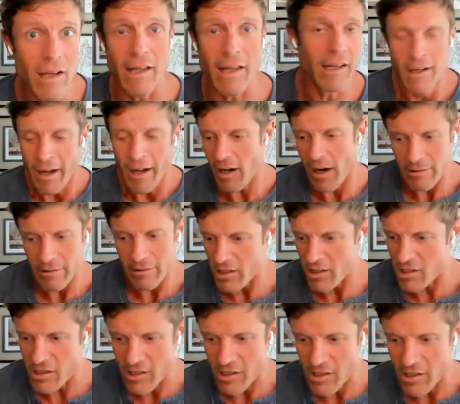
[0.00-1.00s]
Like
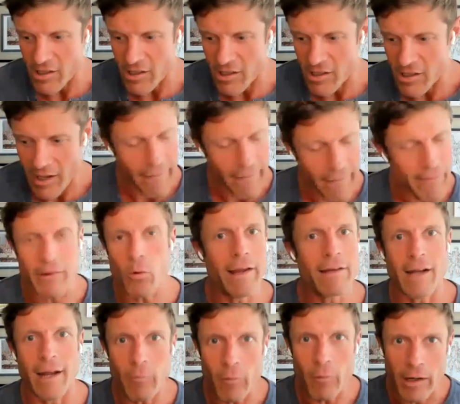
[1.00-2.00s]
I have that
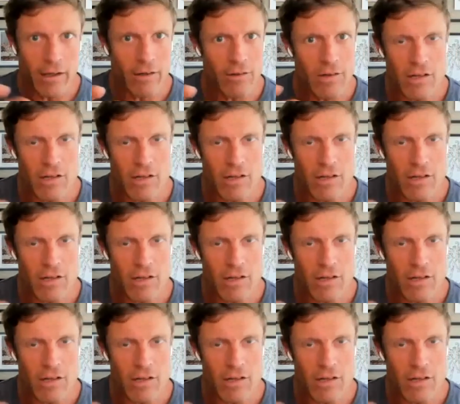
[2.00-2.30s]
quiet time